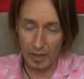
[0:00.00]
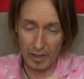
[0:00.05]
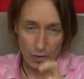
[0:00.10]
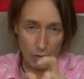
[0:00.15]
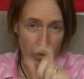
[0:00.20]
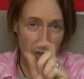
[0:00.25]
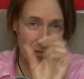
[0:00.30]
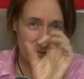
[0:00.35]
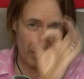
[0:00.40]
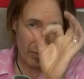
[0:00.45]
It's
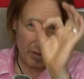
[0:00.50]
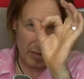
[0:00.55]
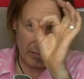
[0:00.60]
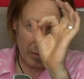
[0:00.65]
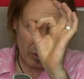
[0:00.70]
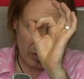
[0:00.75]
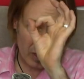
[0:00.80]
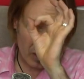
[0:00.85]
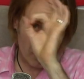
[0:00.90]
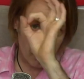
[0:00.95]
only very,
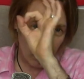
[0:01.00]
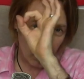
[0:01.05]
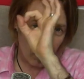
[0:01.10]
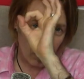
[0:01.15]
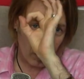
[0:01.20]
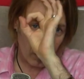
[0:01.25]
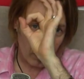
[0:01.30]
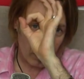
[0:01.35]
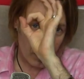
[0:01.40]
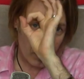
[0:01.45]
very small
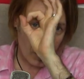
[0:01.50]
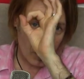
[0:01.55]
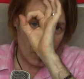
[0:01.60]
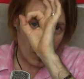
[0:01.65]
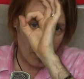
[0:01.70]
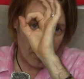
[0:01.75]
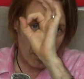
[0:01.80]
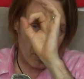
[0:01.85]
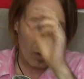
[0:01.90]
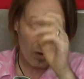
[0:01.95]
though. It's a
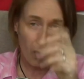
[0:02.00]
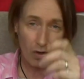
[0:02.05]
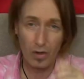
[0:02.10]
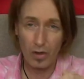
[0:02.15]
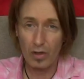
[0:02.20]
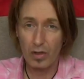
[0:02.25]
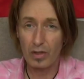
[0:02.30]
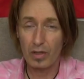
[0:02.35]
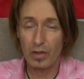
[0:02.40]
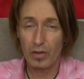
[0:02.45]

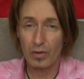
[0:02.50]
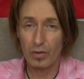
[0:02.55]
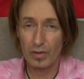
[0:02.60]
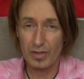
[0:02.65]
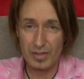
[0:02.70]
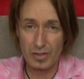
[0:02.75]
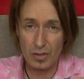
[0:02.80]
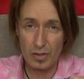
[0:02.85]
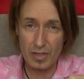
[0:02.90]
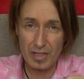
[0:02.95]
small O,
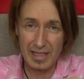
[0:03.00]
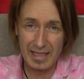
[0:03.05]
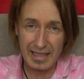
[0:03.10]
it's just a